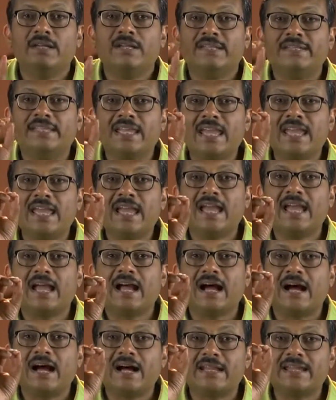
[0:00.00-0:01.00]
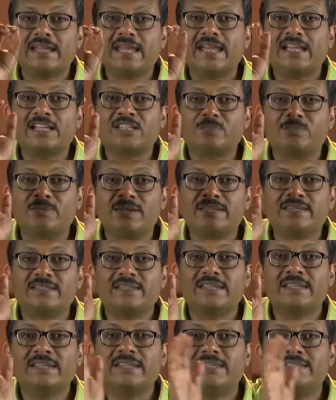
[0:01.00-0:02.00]
they are expressed
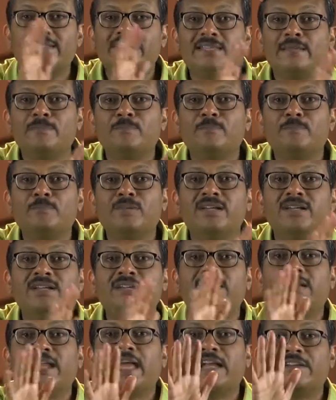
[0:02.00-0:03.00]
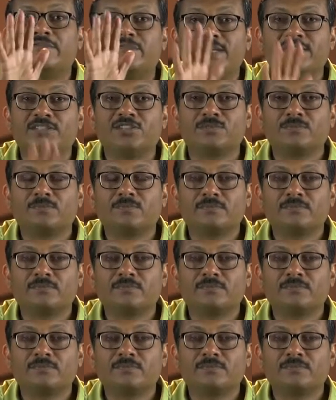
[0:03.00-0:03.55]
in a simpler language.